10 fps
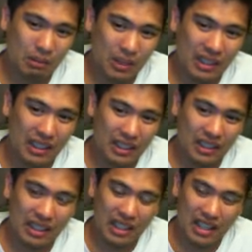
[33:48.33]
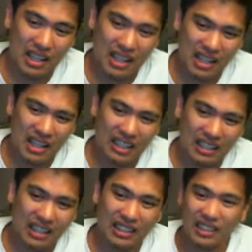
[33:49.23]
But
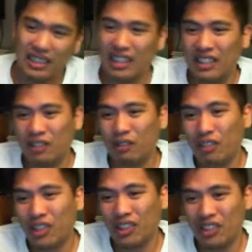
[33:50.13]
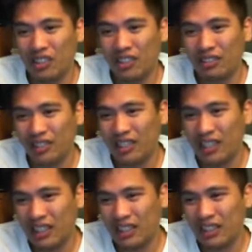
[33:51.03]
I gotta wonder if he
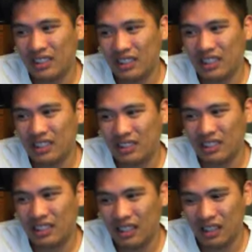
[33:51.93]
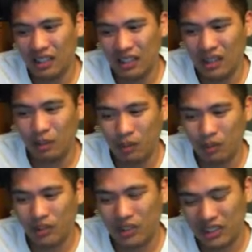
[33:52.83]
needs a little
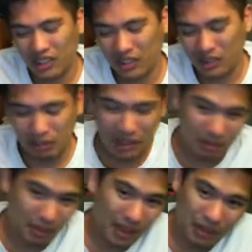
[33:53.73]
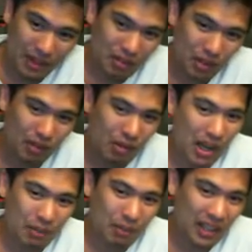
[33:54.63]
more skills, maybe some more
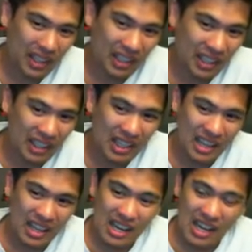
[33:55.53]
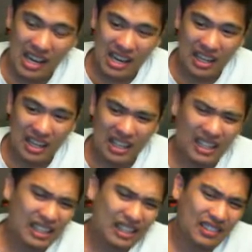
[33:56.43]
grappling.
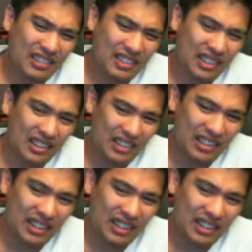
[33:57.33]
I don't know.